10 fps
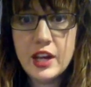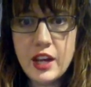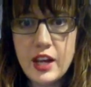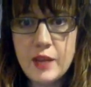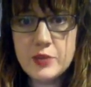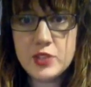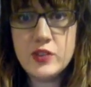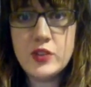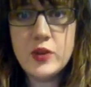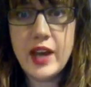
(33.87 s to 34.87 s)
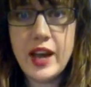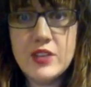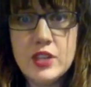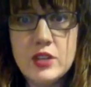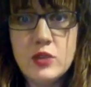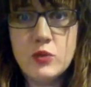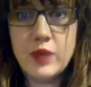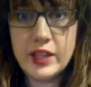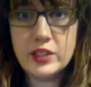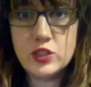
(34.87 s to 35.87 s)
So if you haven't
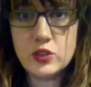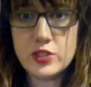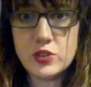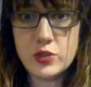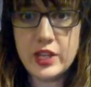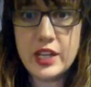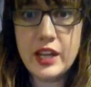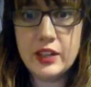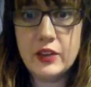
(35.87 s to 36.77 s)
read the short story yet,